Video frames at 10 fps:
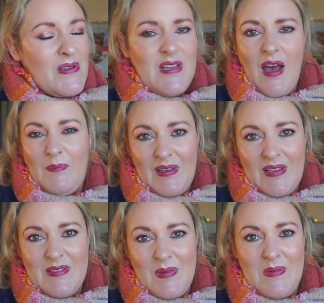yeah,
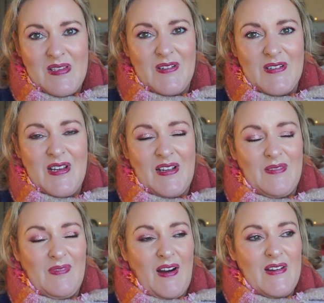please, please, please go check
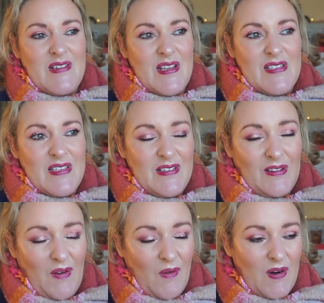out Mary. She is
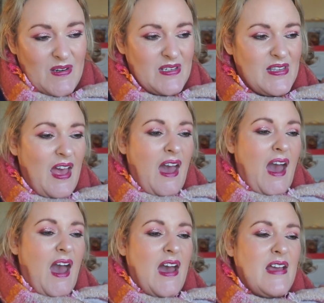gorgeous.
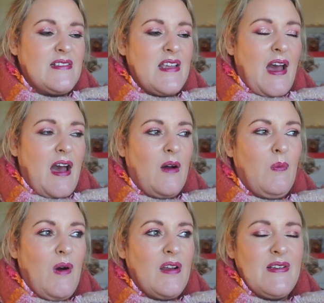And
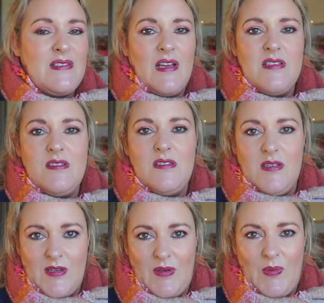what I decided to
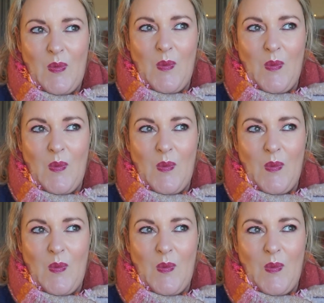do